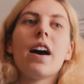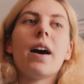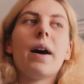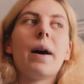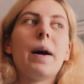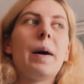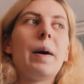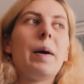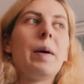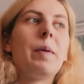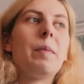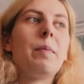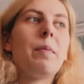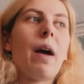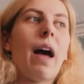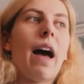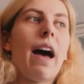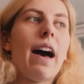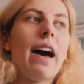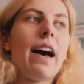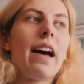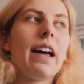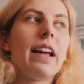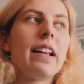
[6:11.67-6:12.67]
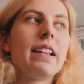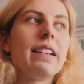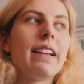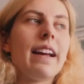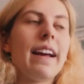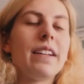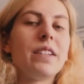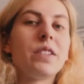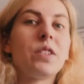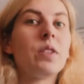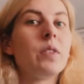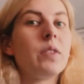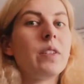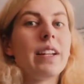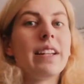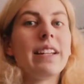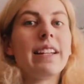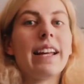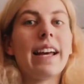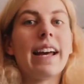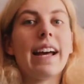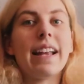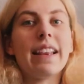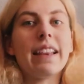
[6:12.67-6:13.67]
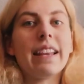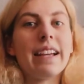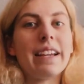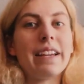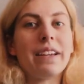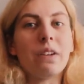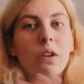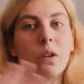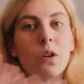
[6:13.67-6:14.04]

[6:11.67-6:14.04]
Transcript: um, and I saw that they had like